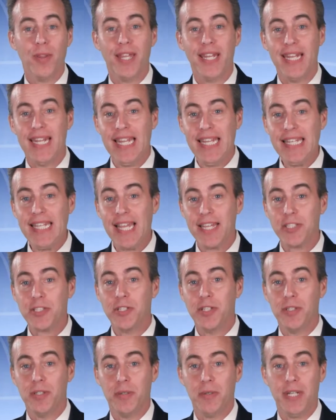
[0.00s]
that an indexed
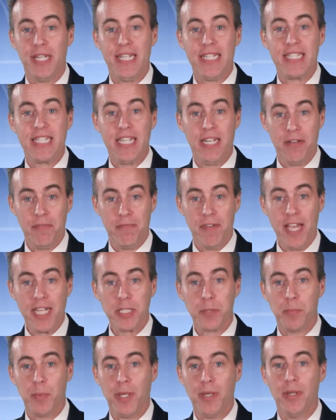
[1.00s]
annuity is an
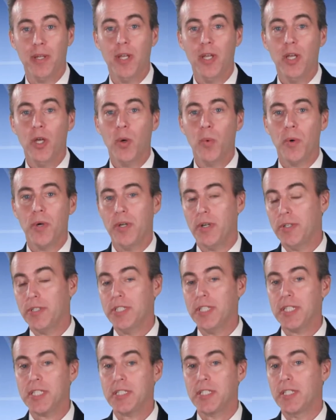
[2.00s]
investment where you're
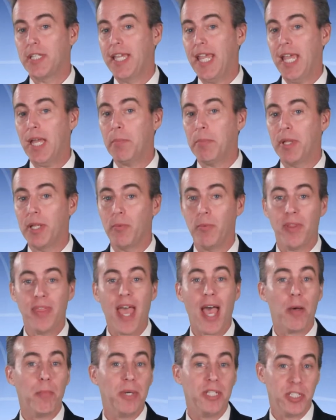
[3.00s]
just gambling with
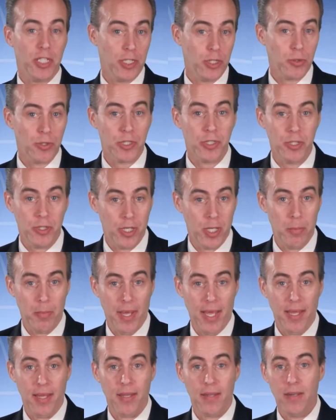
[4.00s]
how much interest you could
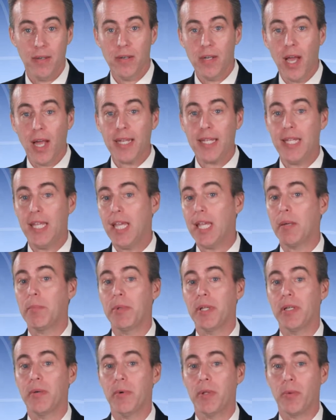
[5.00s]
make. You're not
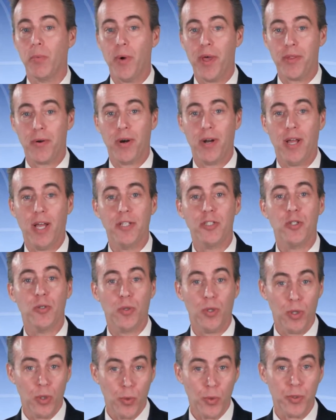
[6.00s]
gambling with whether or not you'll
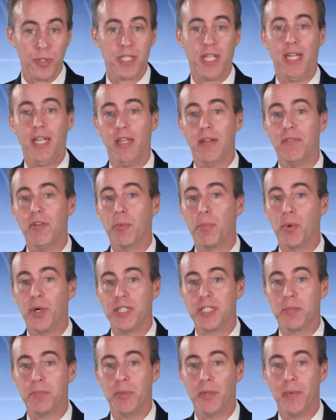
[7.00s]
lose any of your
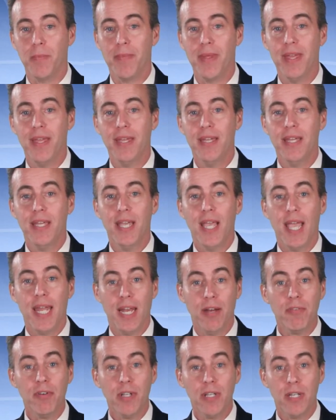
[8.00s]
principal. And
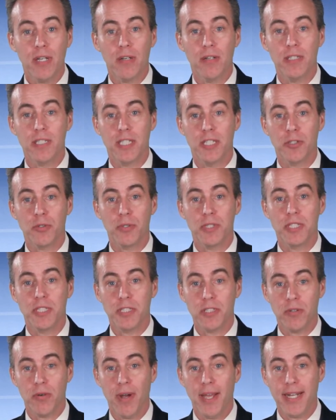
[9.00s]
every year as interest
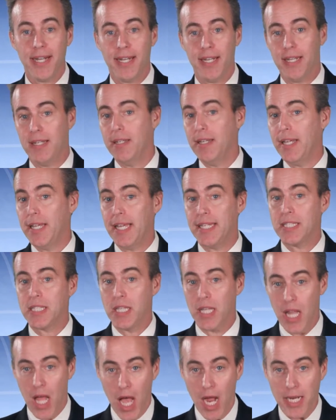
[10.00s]
is credited, it gets
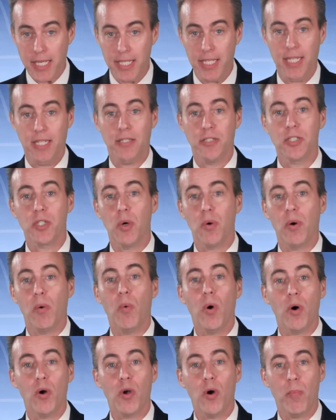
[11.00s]
locked in so it
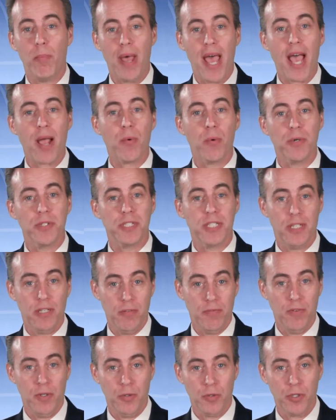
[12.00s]
won't go backwards in the
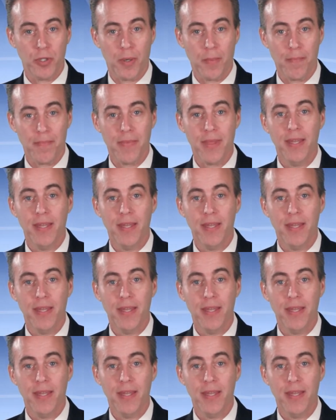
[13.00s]
future.